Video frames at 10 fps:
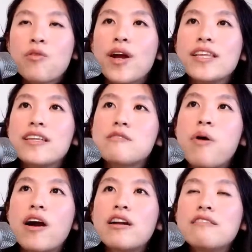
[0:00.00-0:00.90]
Right? This
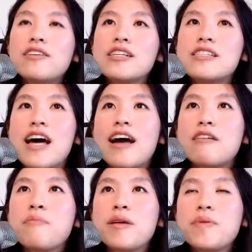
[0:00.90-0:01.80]
part of us that
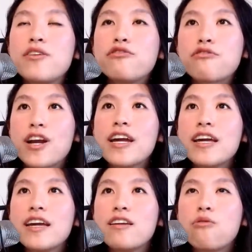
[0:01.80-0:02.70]
may be
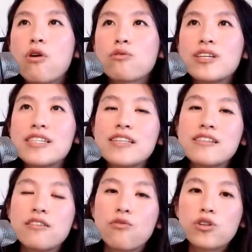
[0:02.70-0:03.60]
afraid or
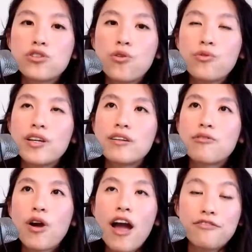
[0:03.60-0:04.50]
resistant or don't
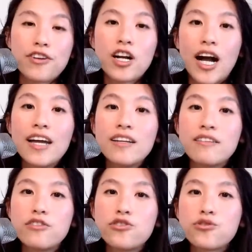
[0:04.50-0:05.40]
or have
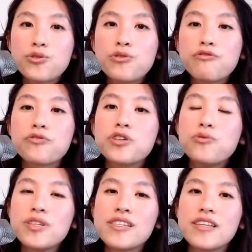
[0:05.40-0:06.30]
forgotten the true
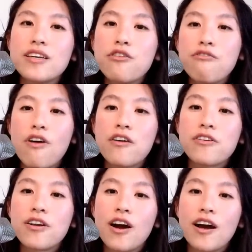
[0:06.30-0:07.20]
frequency of
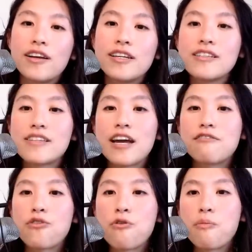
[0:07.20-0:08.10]
Father God inside of
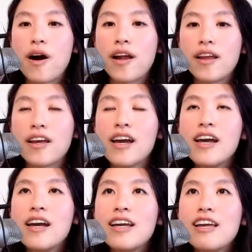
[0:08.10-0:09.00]
our own body.
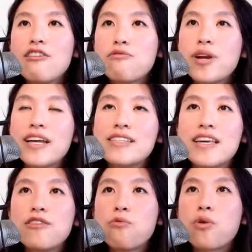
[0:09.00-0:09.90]
If when I
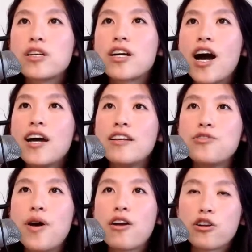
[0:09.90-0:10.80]
say the word God,
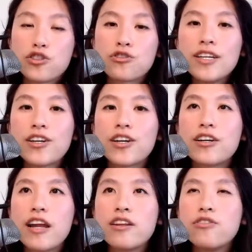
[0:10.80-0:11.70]
you you're triggered
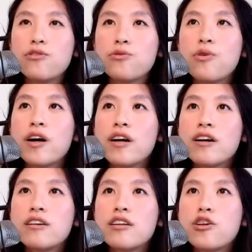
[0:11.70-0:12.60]
and you
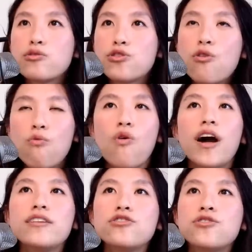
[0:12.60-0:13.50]
you know don't
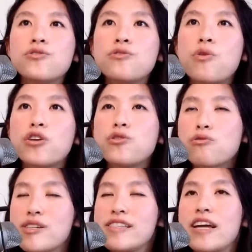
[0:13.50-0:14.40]
want to or you're
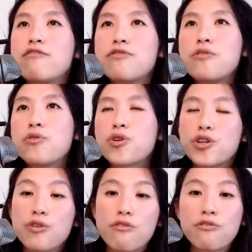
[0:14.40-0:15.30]
resentful or
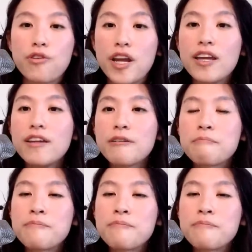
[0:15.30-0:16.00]
you're afraid,